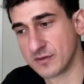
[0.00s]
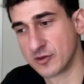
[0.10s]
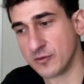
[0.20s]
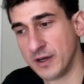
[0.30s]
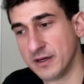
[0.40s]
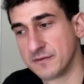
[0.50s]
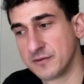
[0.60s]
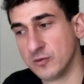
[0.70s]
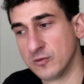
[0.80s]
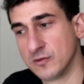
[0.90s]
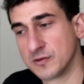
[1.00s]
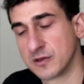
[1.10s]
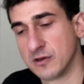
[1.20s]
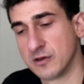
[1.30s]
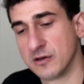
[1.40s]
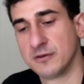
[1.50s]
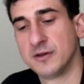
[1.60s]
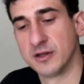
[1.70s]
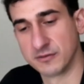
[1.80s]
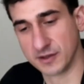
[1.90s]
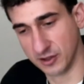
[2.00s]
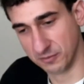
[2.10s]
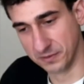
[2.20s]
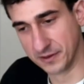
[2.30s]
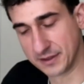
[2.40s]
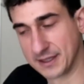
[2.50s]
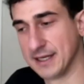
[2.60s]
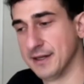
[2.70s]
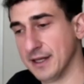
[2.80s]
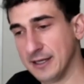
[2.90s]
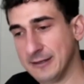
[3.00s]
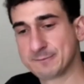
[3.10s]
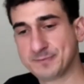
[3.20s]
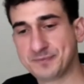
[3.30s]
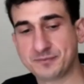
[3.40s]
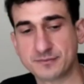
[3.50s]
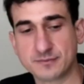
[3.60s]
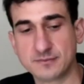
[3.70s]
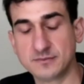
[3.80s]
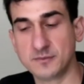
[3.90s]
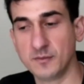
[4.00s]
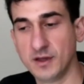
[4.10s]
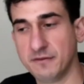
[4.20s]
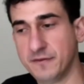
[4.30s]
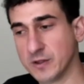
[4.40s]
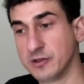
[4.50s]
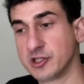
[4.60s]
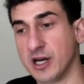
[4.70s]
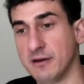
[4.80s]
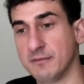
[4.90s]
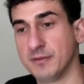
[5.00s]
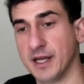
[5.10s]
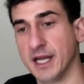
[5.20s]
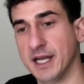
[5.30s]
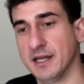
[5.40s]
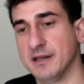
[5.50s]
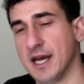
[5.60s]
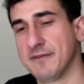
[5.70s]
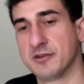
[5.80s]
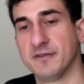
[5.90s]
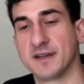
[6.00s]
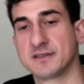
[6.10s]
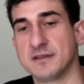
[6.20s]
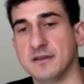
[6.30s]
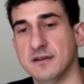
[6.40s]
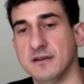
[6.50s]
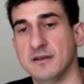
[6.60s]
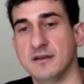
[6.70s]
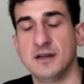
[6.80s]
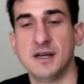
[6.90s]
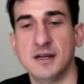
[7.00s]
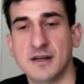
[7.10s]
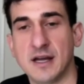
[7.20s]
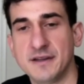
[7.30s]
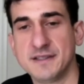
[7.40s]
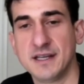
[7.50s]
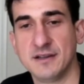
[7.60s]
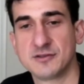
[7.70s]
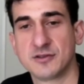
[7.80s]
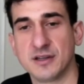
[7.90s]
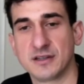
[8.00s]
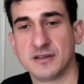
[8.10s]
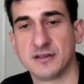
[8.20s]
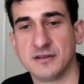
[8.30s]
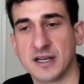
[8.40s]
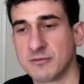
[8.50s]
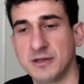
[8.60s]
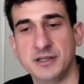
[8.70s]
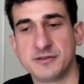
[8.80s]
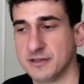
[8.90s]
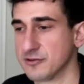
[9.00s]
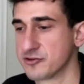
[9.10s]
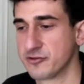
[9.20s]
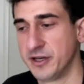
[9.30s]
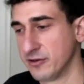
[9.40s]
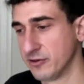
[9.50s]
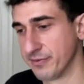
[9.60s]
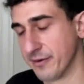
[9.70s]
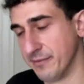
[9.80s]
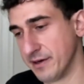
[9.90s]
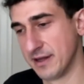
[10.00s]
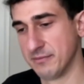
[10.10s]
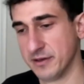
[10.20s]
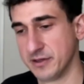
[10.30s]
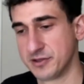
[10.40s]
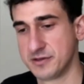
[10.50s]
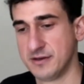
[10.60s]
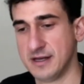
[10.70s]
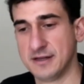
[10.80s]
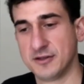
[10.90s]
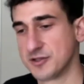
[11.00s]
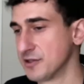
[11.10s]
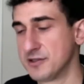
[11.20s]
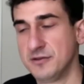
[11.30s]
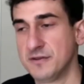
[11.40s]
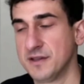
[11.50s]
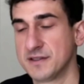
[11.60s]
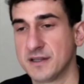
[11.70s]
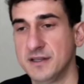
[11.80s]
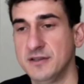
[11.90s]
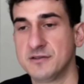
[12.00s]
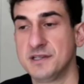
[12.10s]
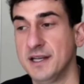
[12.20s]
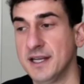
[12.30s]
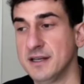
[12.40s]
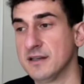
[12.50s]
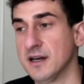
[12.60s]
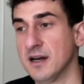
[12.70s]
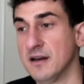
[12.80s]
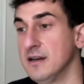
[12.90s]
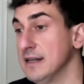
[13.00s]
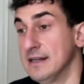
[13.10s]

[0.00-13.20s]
creative tools are, you know, the notebook and then Photoshop and After Effects. I'd say these are like the, I don't really use Illustrator or Premiere that much. Those mm-hmm. are the two things that I use. And uh,